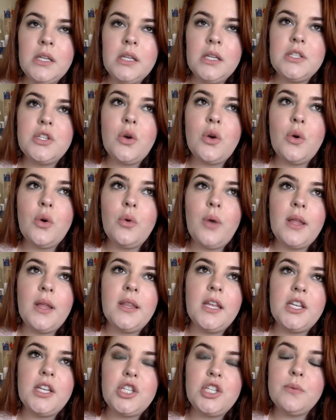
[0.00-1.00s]
So,
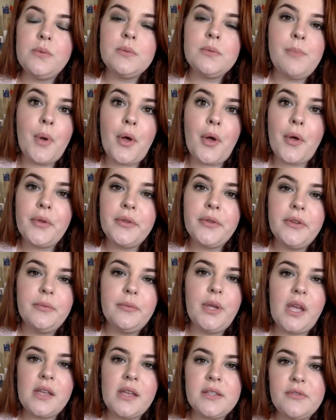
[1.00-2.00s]
and then she was bald
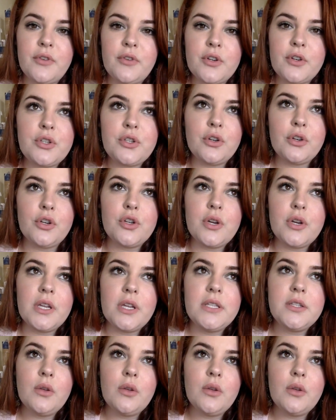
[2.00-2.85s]
because of her surgery.